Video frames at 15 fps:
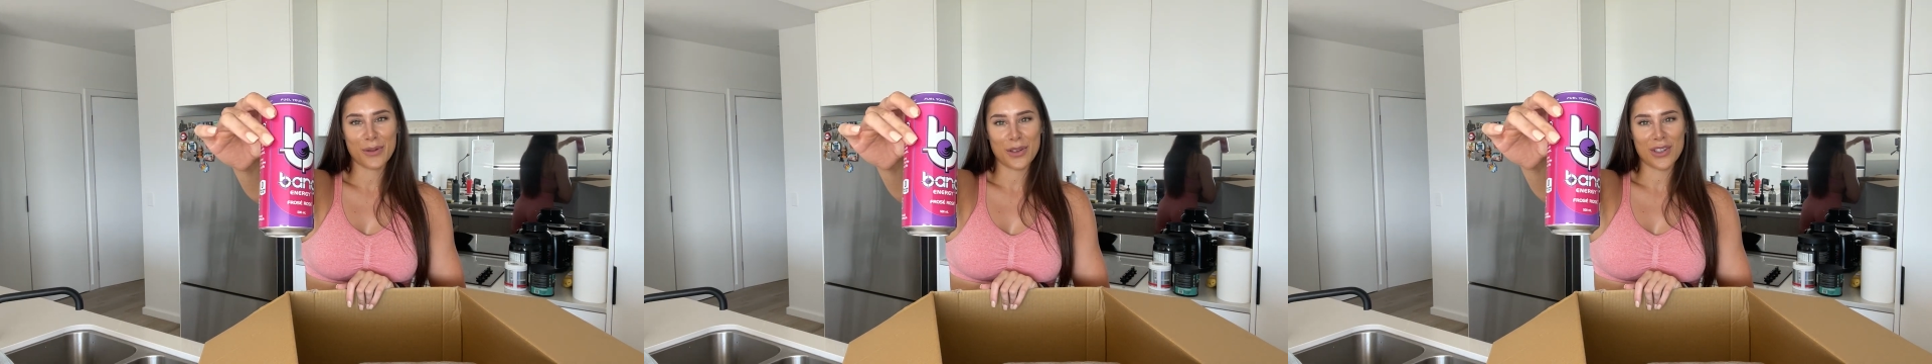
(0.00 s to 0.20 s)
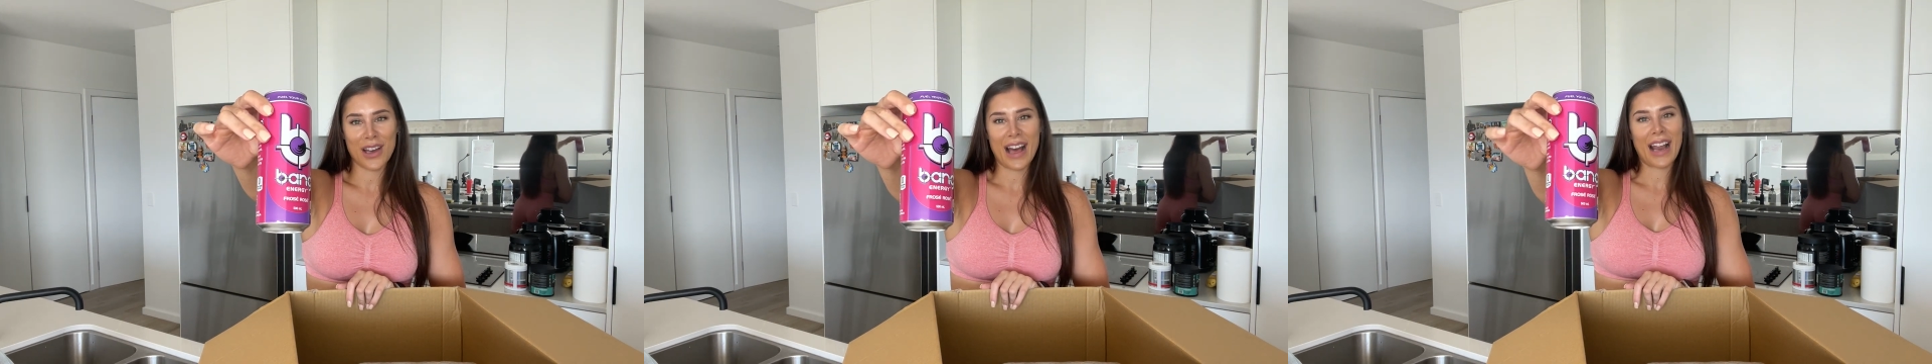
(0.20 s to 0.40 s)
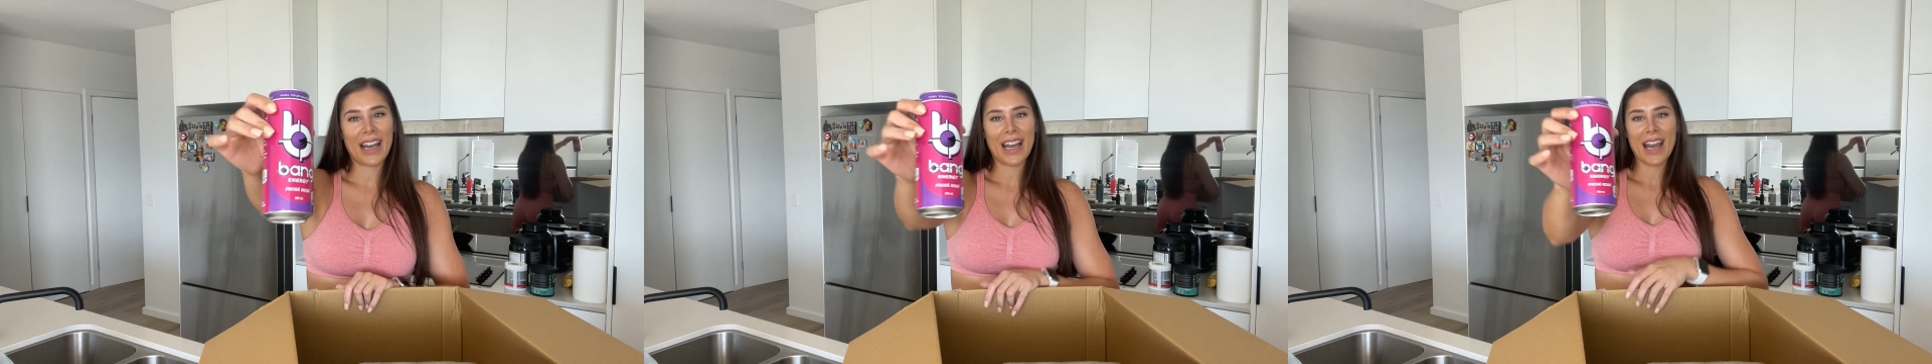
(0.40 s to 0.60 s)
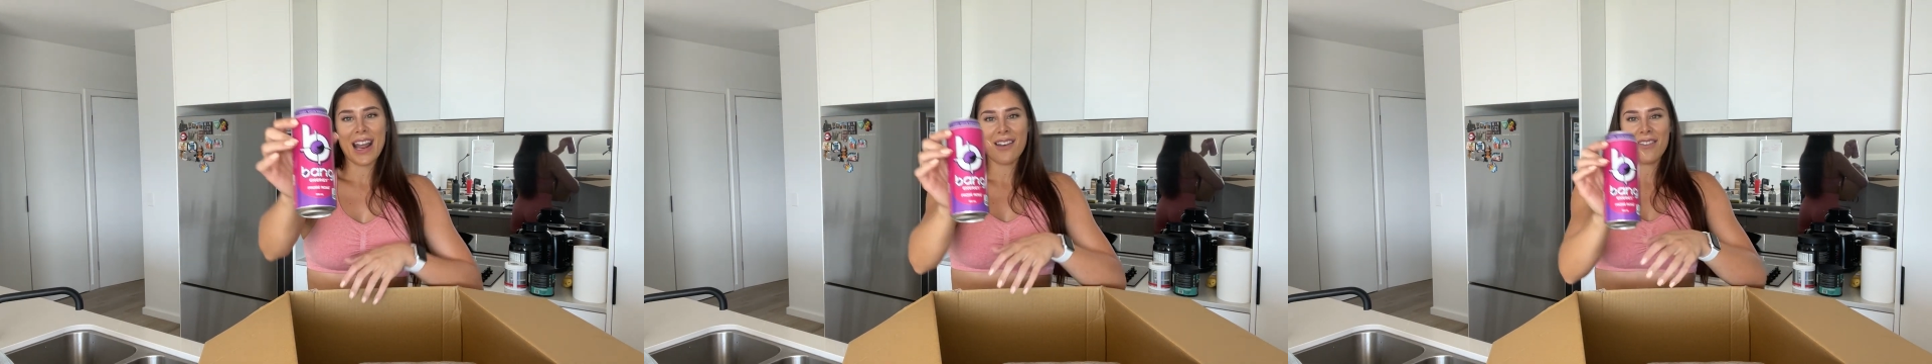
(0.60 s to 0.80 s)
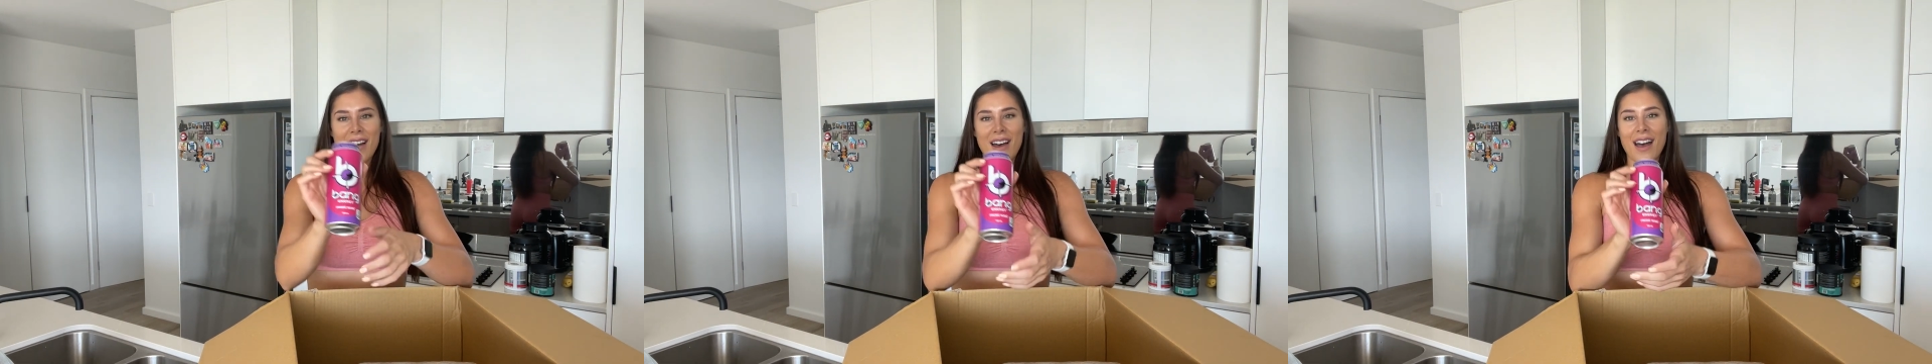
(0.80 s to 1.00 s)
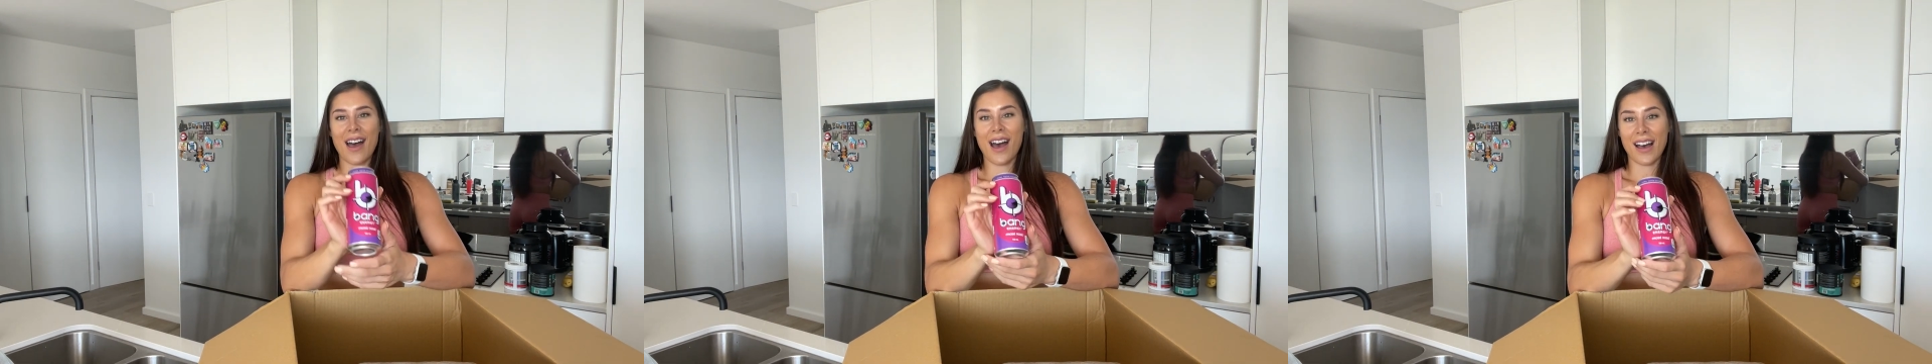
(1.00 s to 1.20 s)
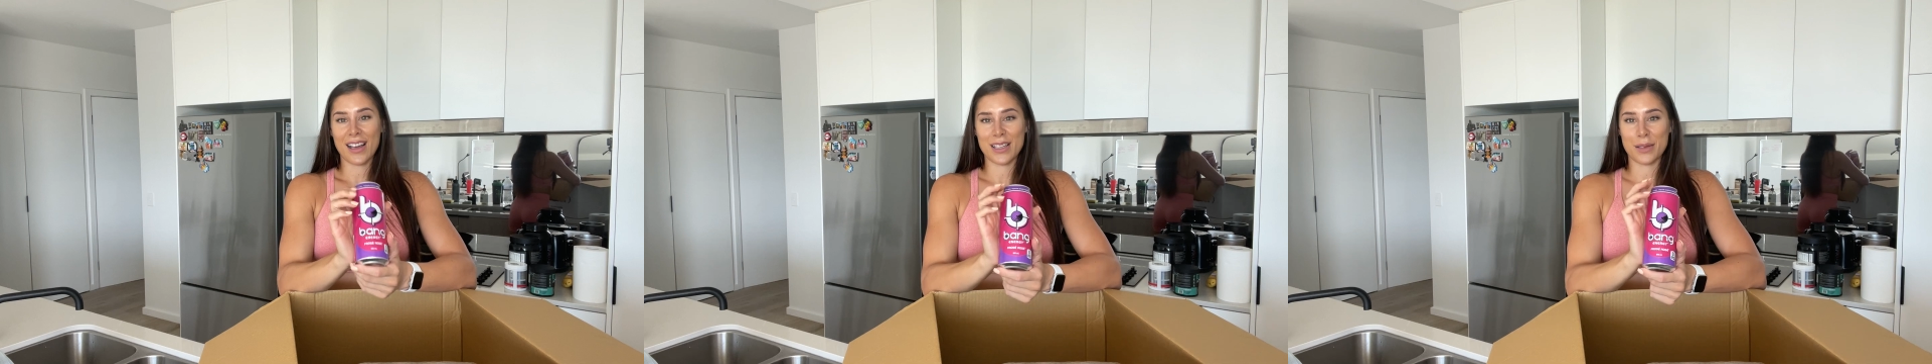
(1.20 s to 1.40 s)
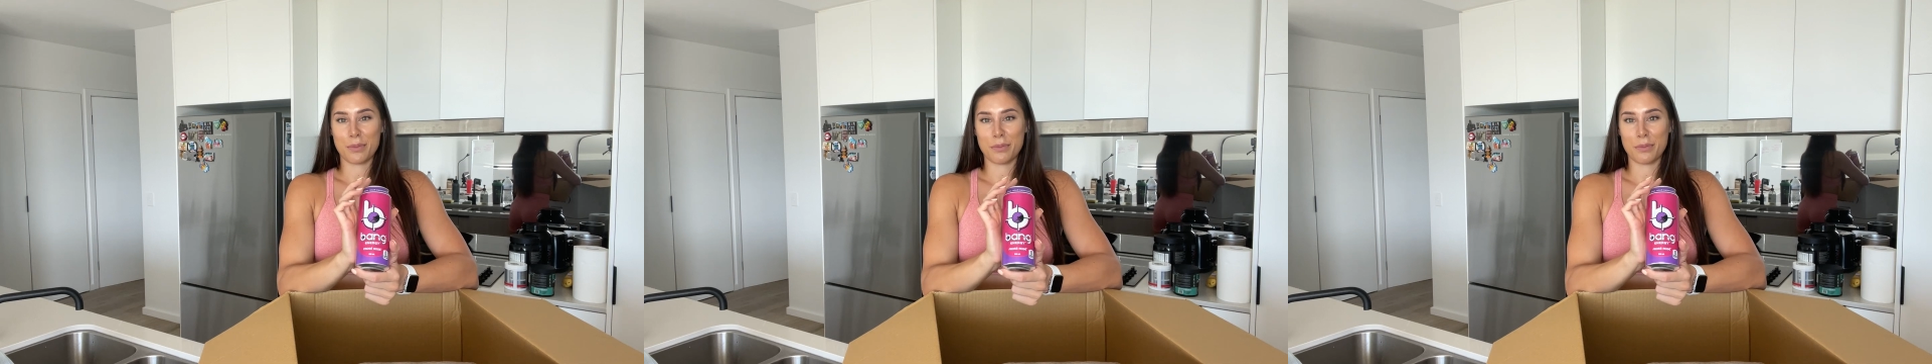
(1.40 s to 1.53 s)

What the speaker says: which I had never had